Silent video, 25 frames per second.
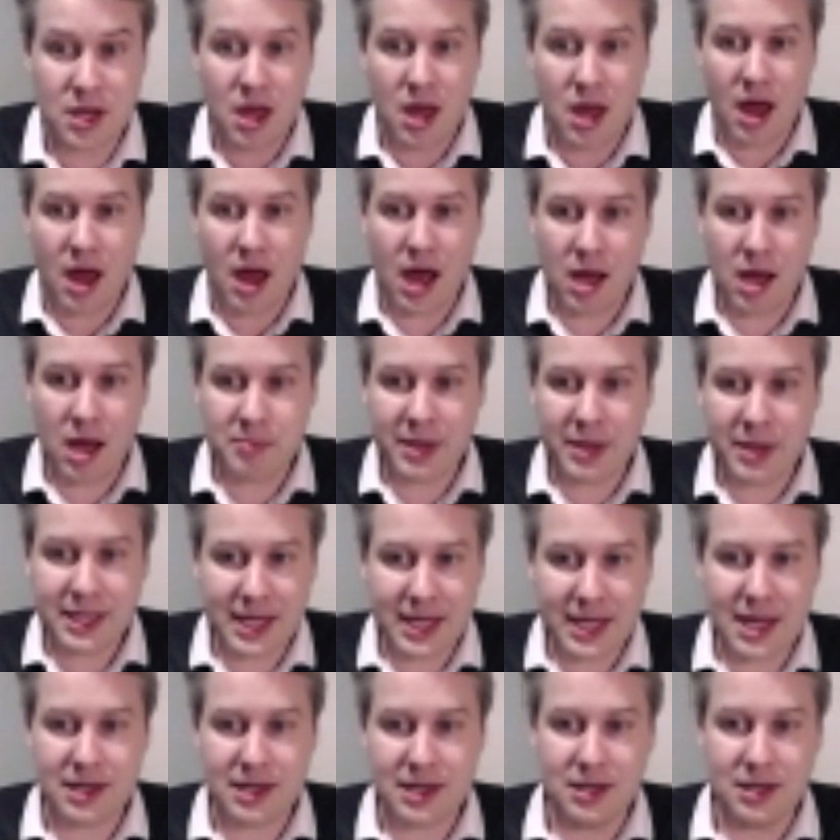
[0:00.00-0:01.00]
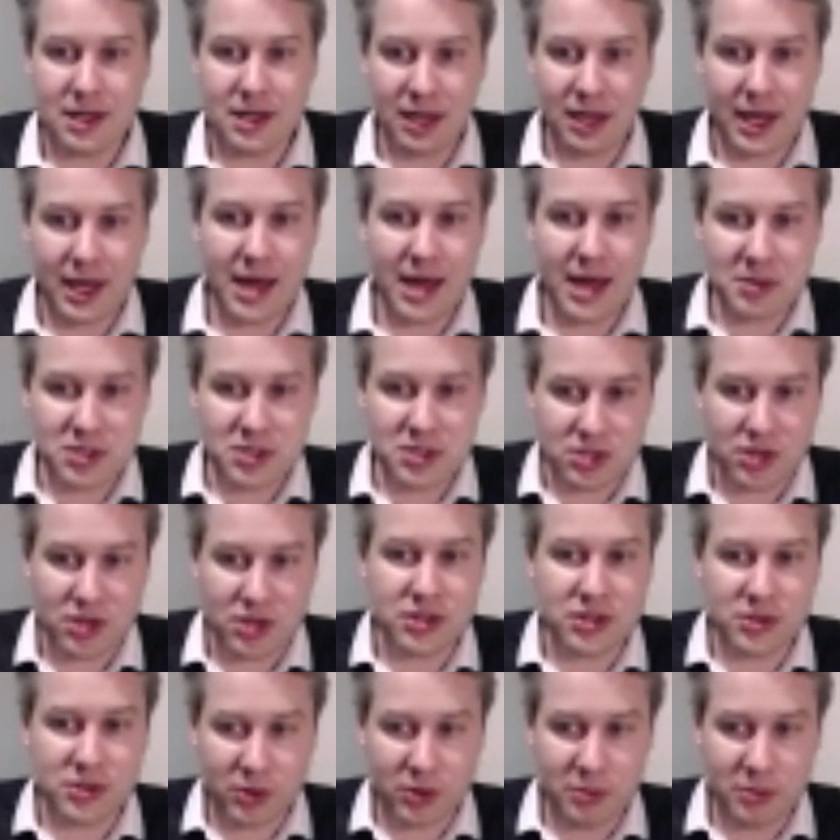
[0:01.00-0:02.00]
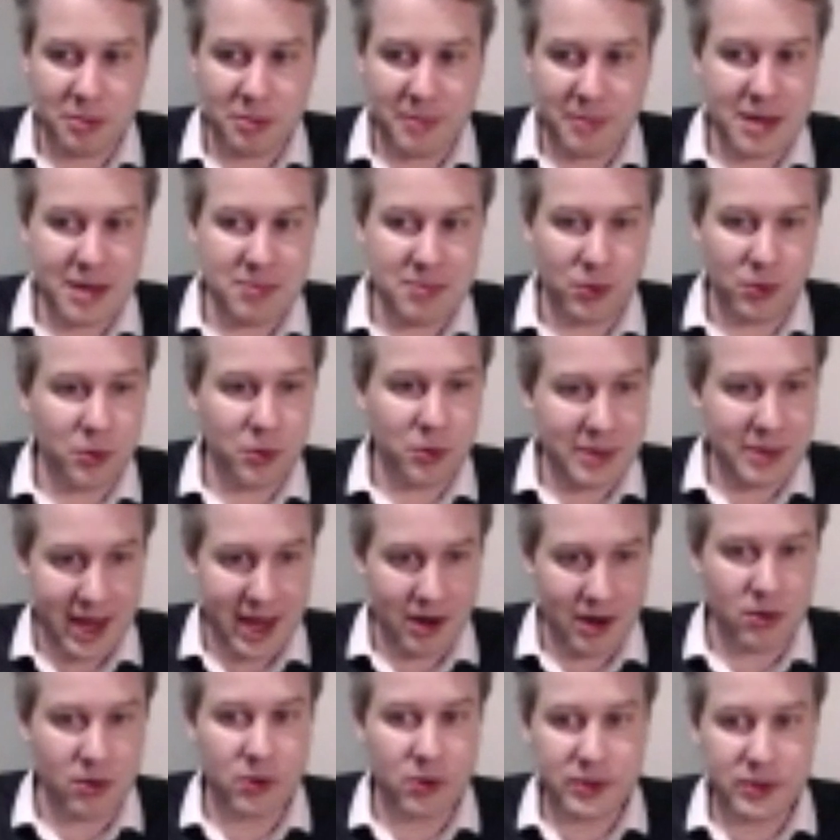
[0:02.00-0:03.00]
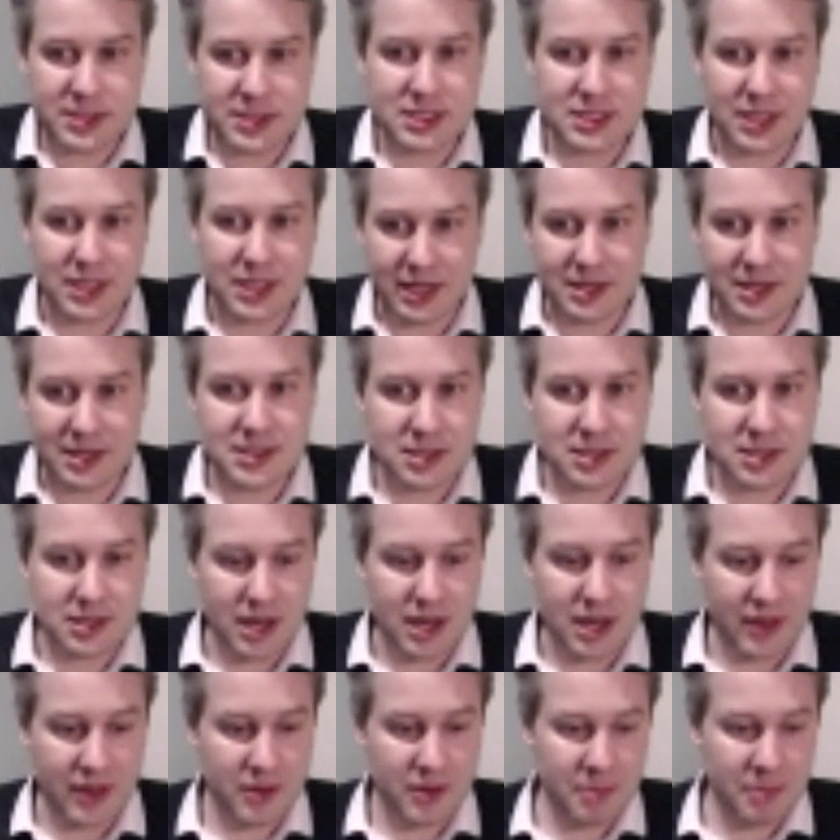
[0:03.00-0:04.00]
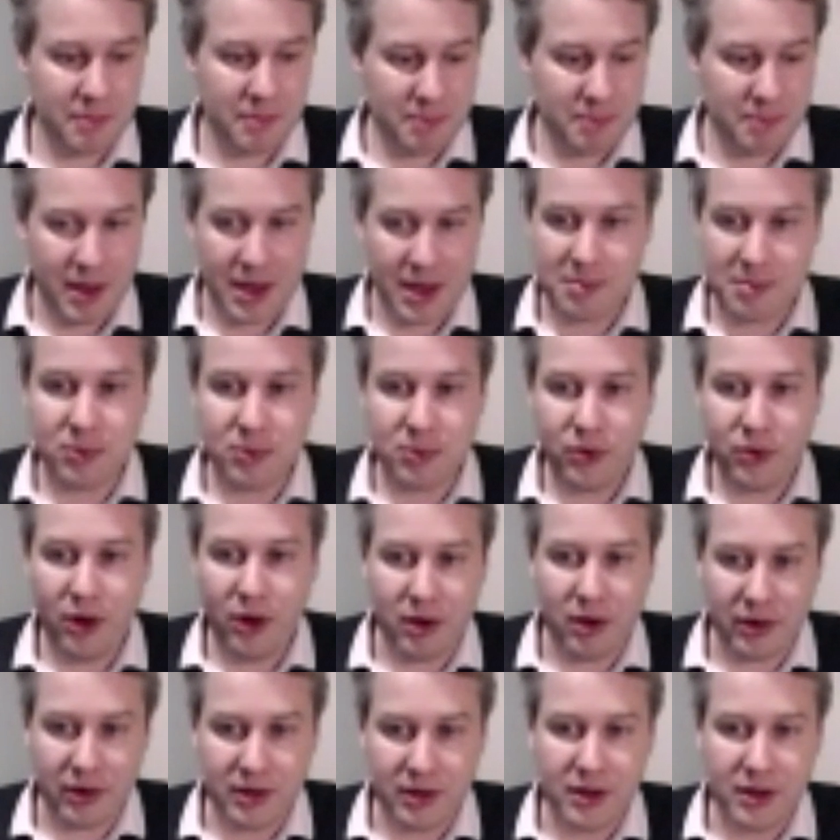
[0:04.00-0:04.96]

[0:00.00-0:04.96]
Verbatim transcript: um, again, allow a certain group of people to be heralded as leaders and other people not.